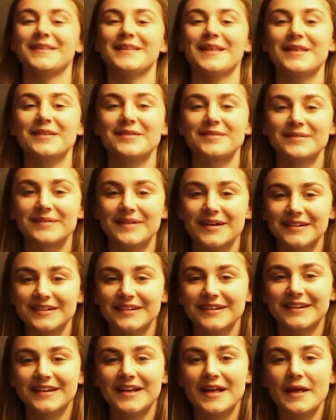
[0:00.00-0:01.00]
That's the one.
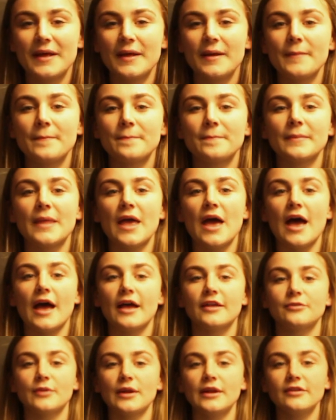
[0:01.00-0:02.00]

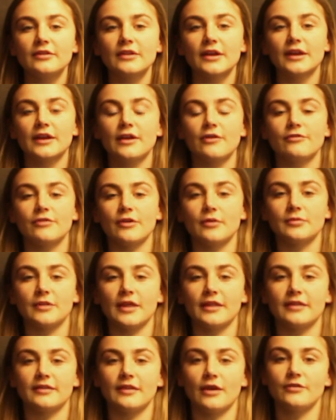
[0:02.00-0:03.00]
As well as looking at films
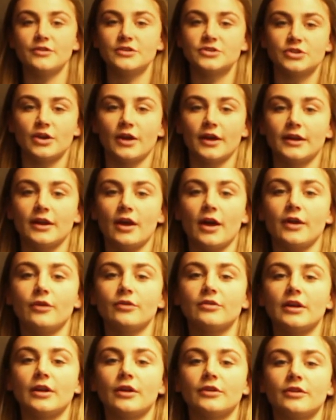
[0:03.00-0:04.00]
like The Selfish Giant, I
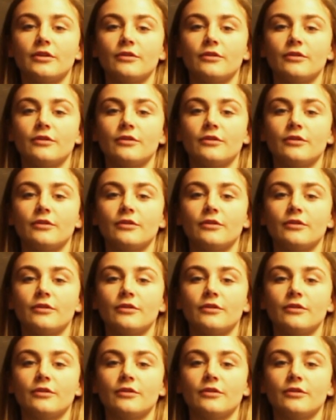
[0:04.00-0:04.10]
also looked